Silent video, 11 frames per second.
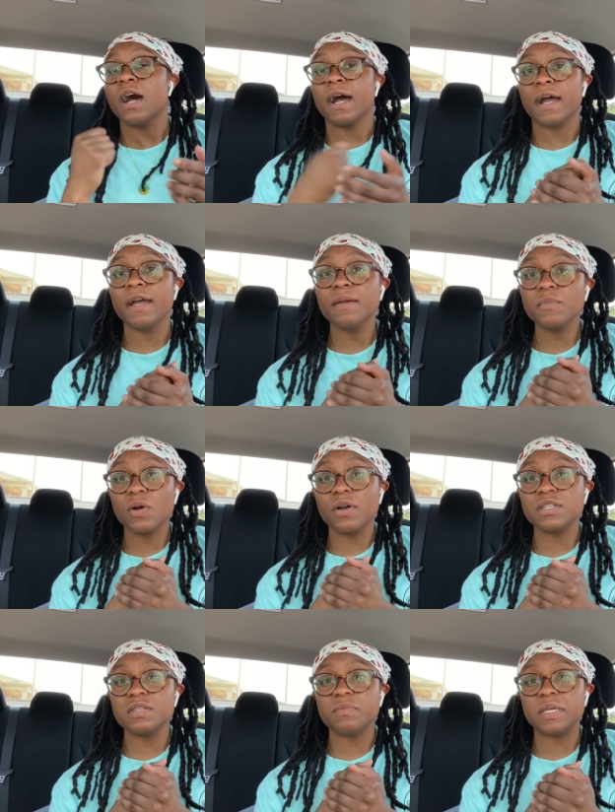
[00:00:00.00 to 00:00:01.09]
I'm going
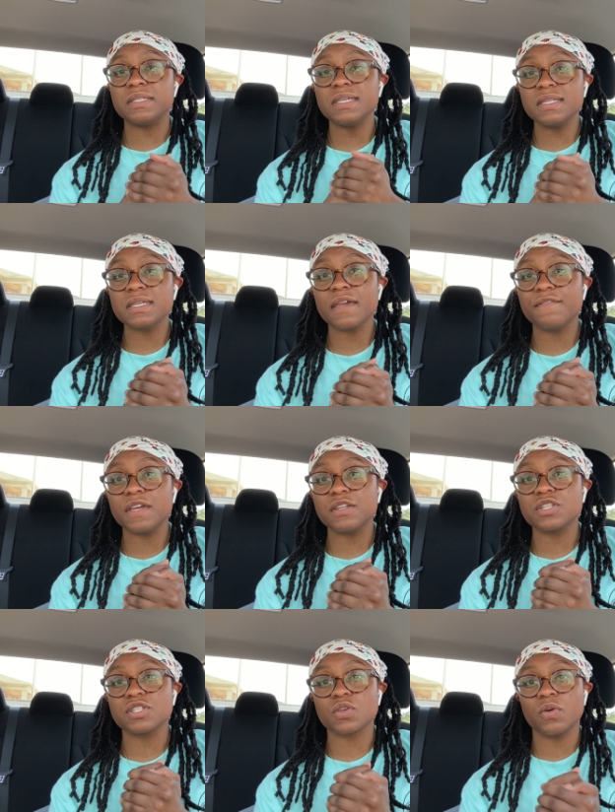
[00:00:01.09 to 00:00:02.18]
to be, TTA Vintage
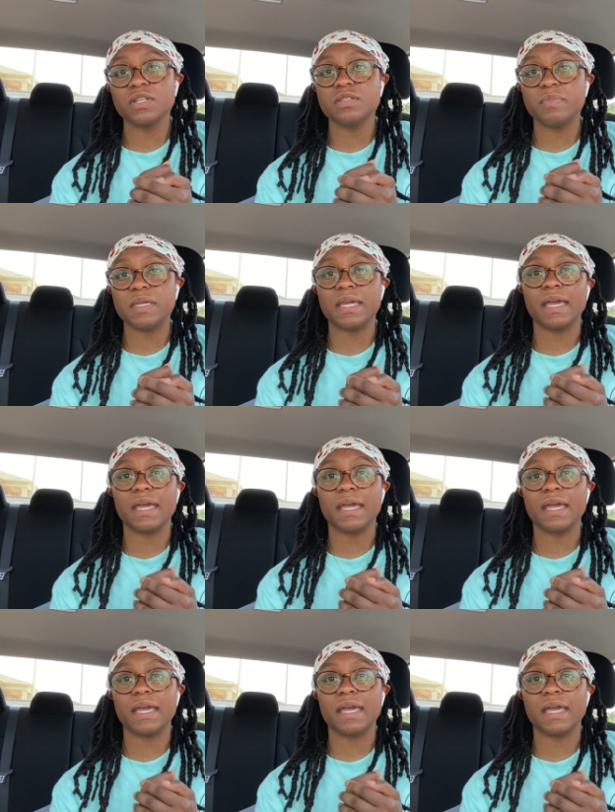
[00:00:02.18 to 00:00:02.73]
is going to be